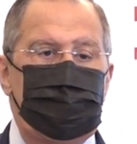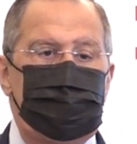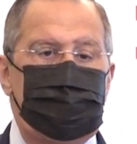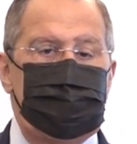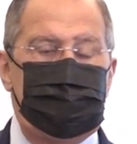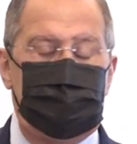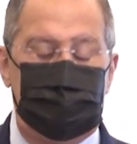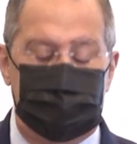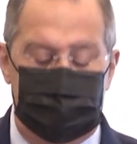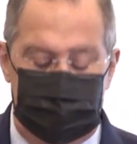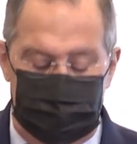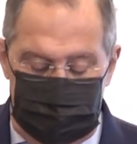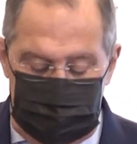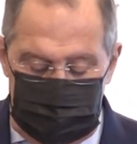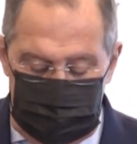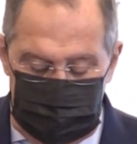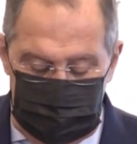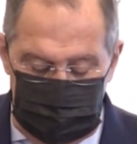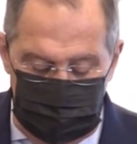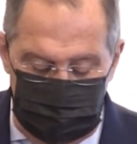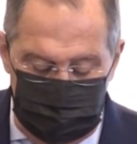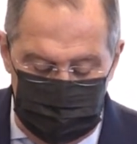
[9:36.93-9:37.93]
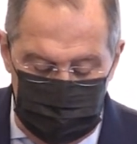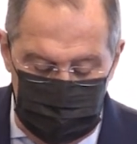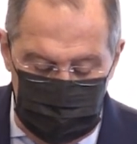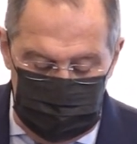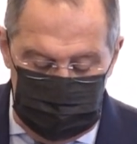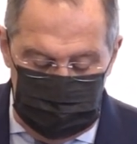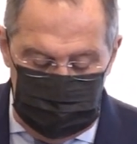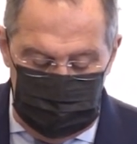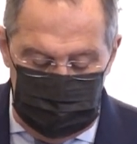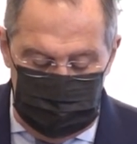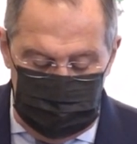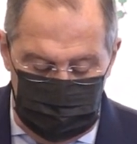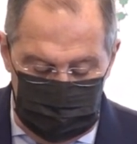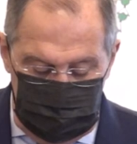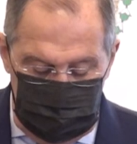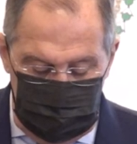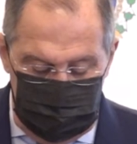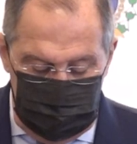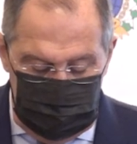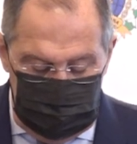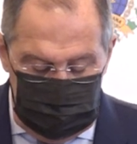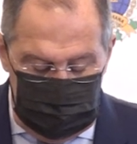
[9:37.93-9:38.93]
sign this important
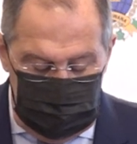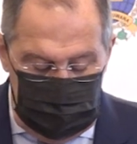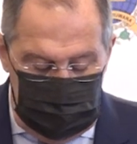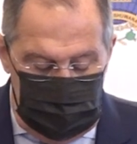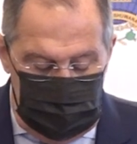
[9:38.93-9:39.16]
document.